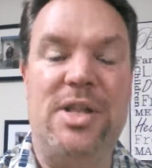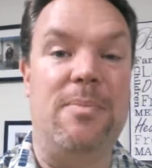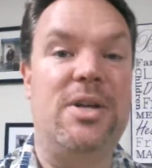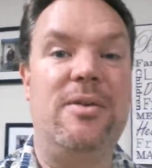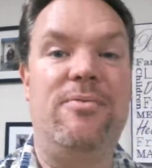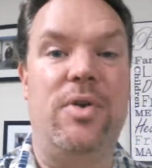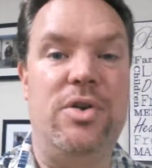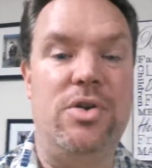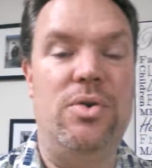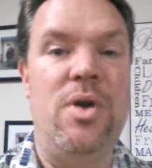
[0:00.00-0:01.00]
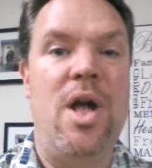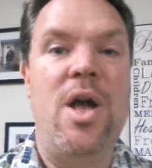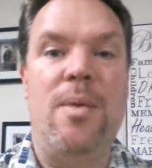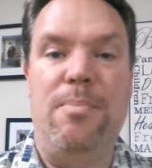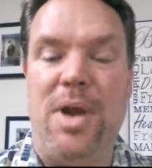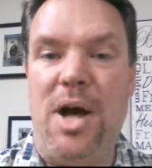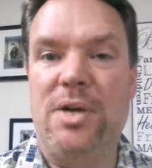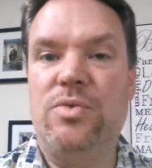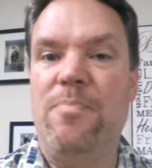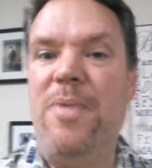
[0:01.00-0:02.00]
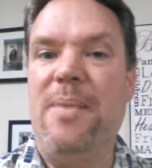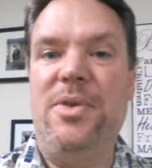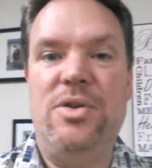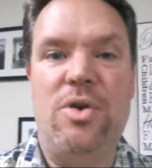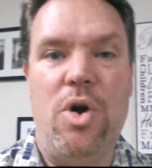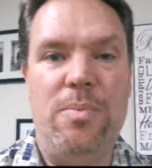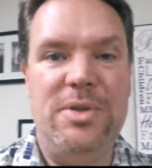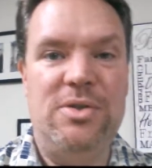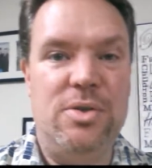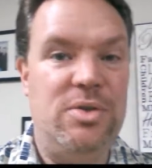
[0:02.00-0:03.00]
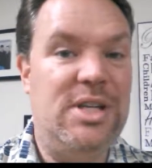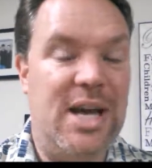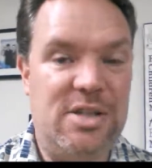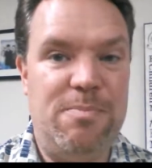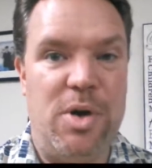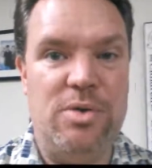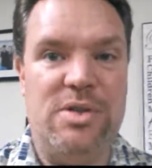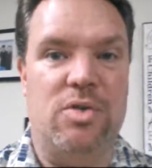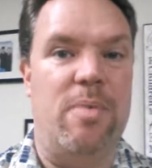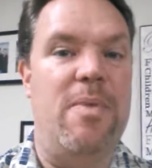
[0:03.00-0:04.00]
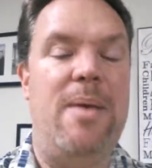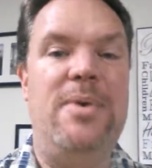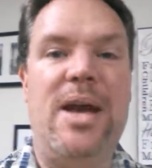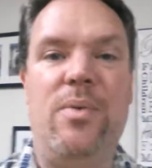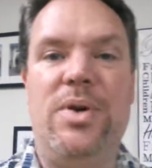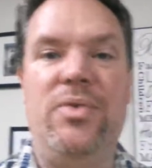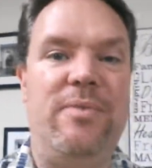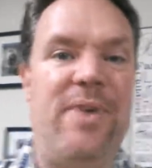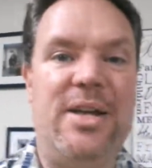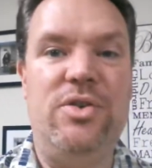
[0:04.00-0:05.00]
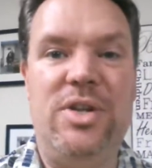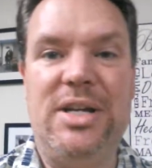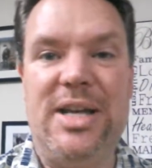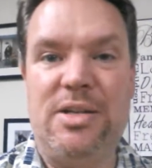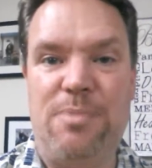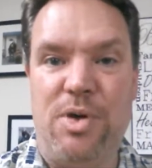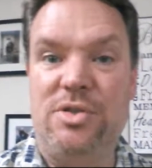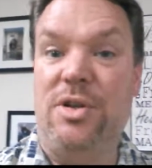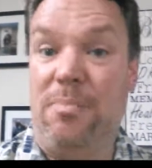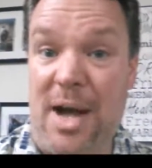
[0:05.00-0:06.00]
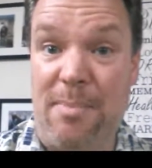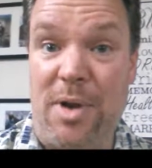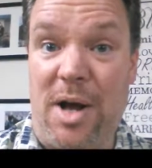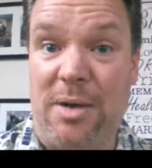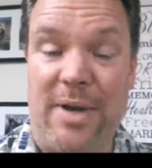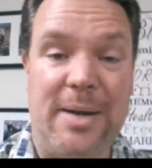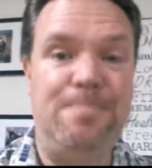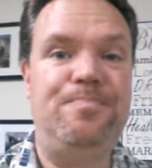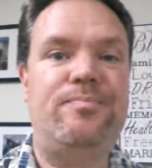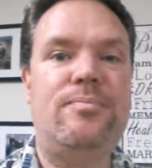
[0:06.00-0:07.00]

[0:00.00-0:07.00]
I'm looking for new blogs where maybe you're open to guest posting, or maybe I want to invite you to guest post on my blog, right?